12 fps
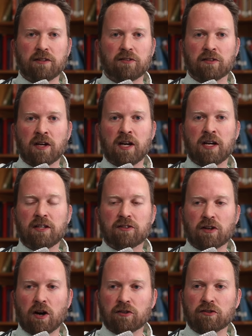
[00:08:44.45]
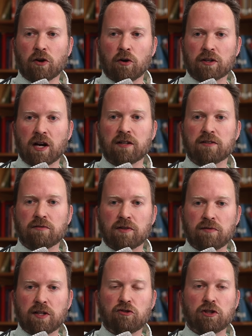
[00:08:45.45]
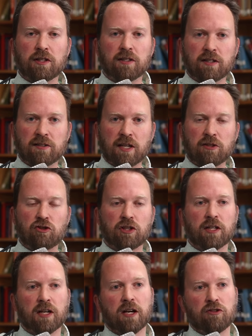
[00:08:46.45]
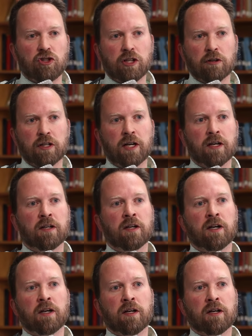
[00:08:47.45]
He's caused all kinds of division and dissension in Nigeria.